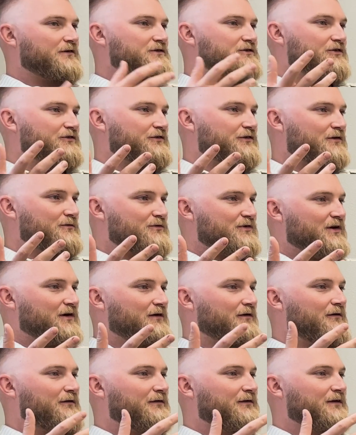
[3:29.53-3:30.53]
adjuster comes
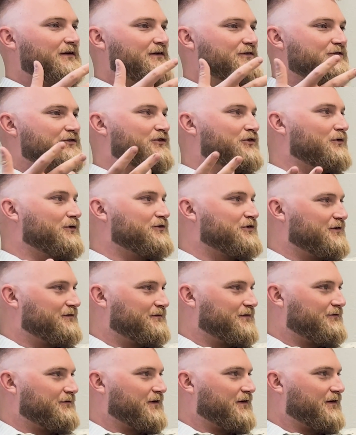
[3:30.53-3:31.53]
out, it's
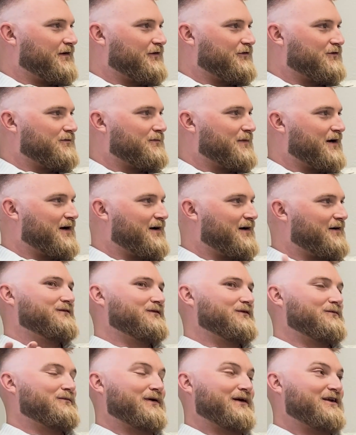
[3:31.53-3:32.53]
$250,000 max.
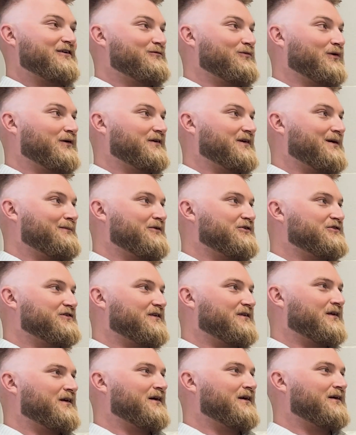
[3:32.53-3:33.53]
You might have more damage
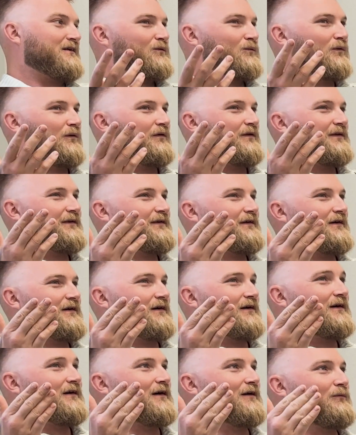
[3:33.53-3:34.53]
than that. Will
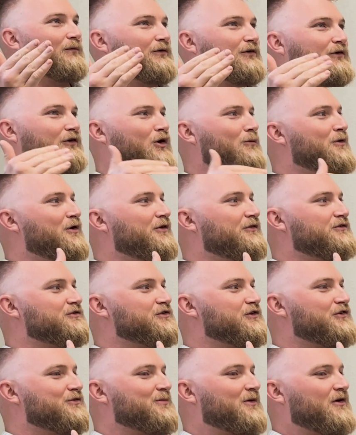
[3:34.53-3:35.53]
your homeowners
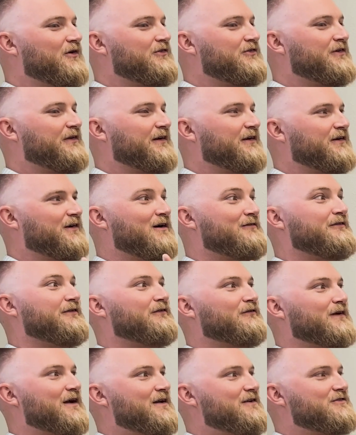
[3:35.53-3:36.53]
insurance policy like cover
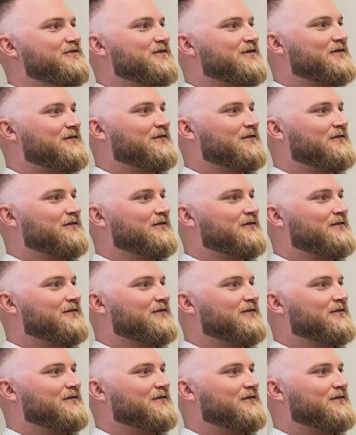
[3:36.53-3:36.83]
the rest?